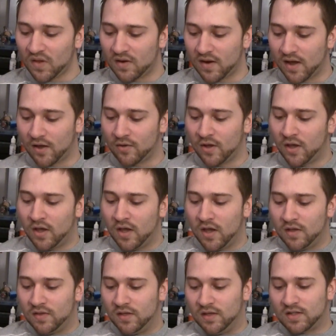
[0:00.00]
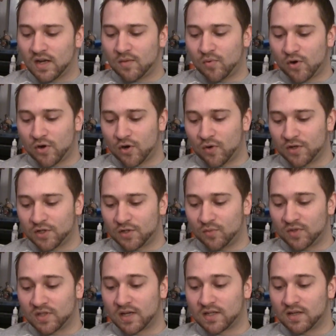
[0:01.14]
Now, the second part of your question
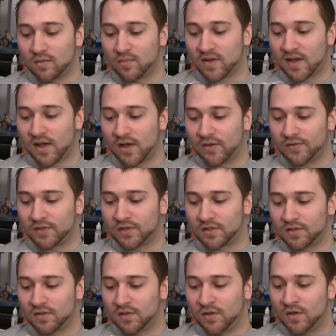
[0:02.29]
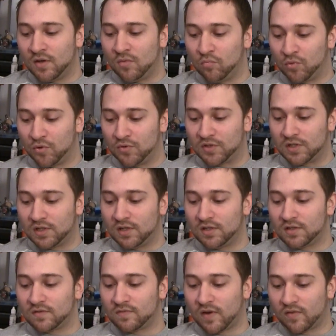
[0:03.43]
was asking about
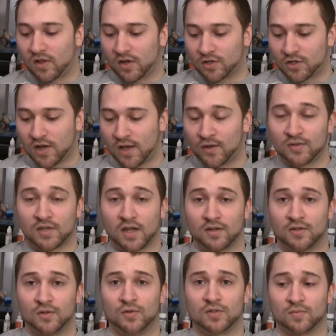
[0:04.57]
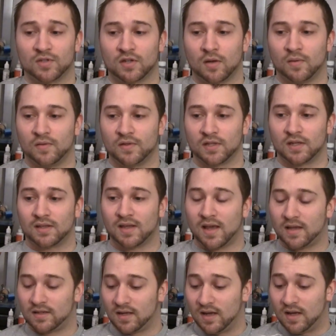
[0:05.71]
bruises, 5 o'clock shadows, tattoos, some stubble, things like
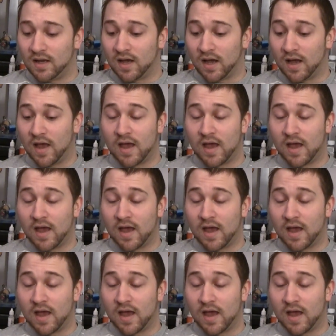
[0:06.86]
that. I